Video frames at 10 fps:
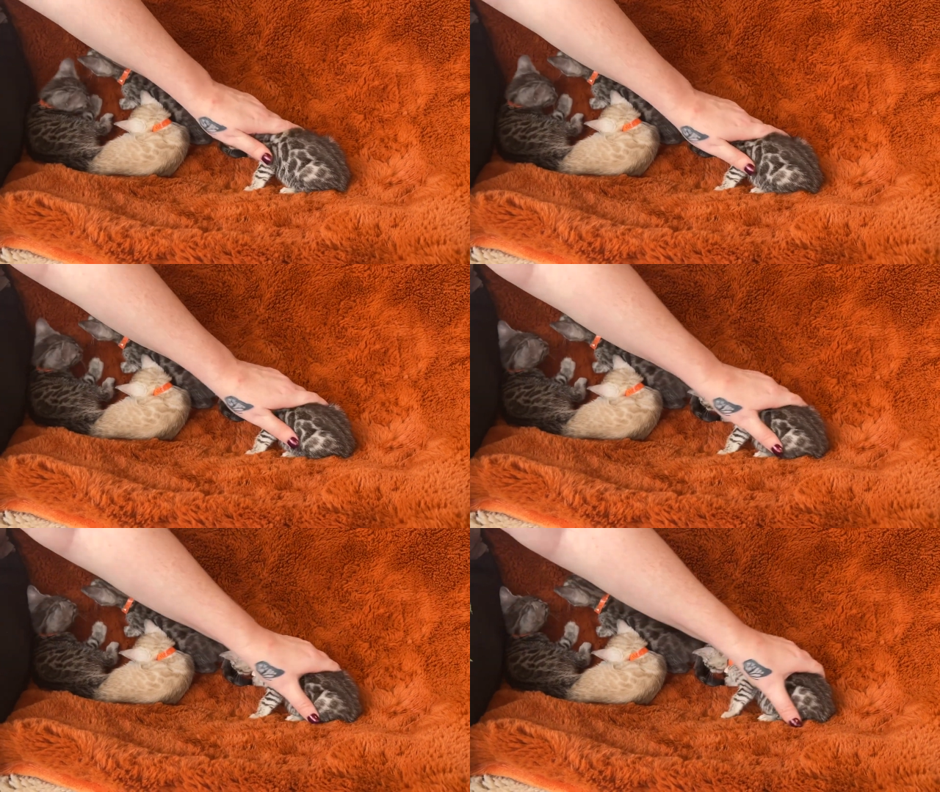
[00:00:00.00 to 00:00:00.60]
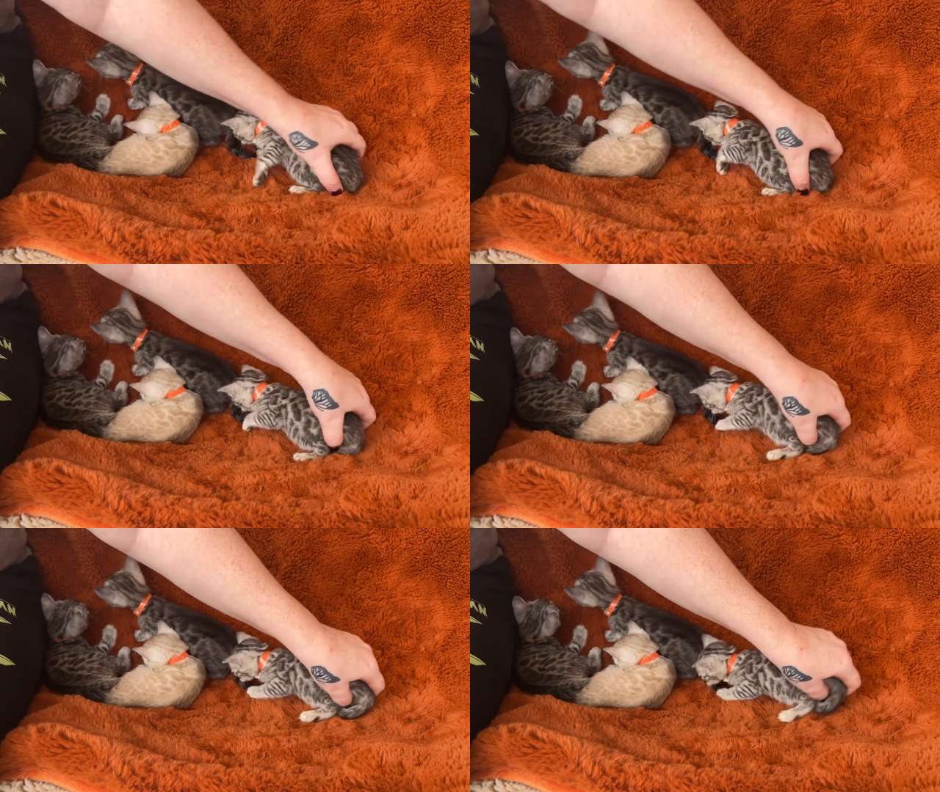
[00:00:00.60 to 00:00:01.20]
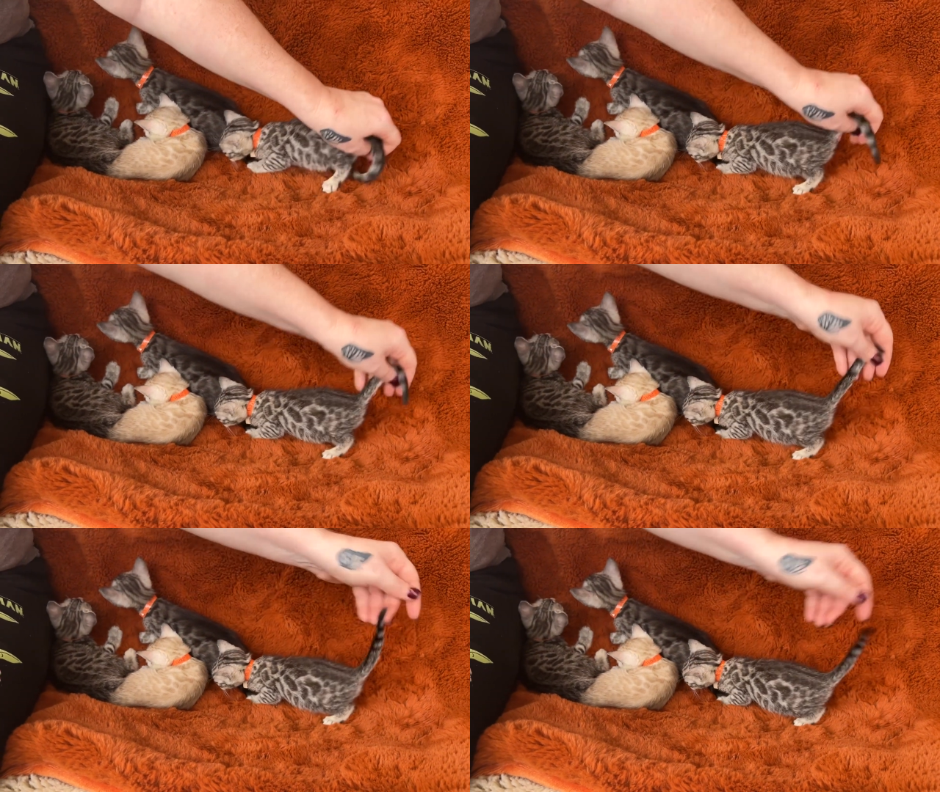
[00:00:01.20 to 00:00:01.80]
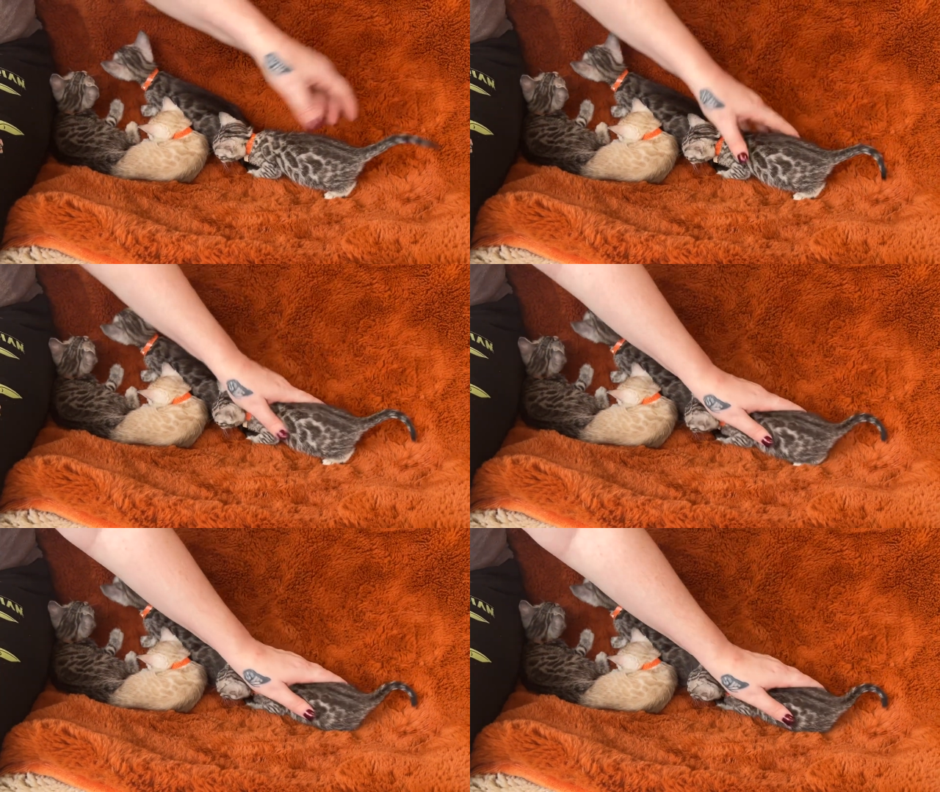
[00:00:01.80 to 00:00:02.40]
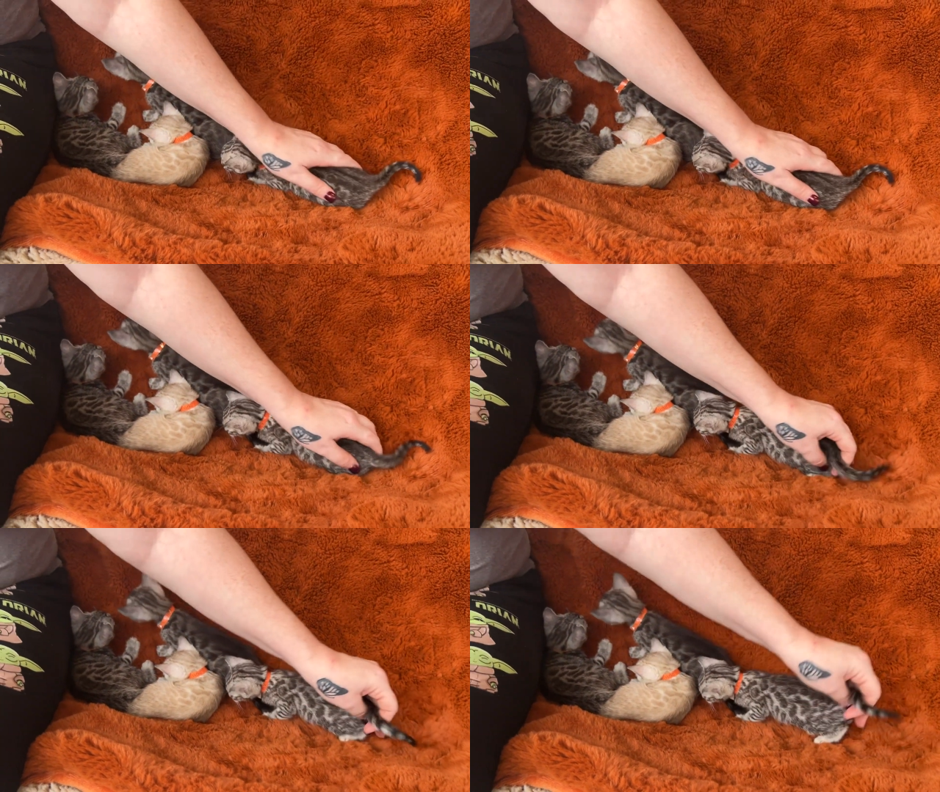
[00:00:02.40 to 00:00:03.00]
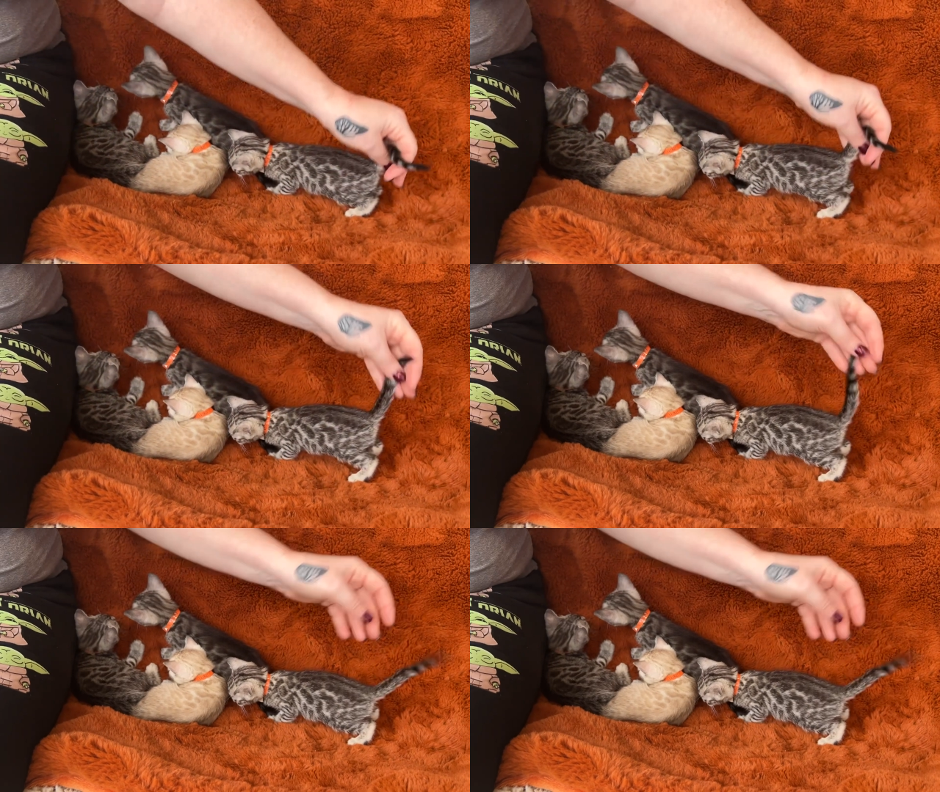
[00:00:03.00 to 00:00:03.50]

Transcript: [unreadable: no face in view]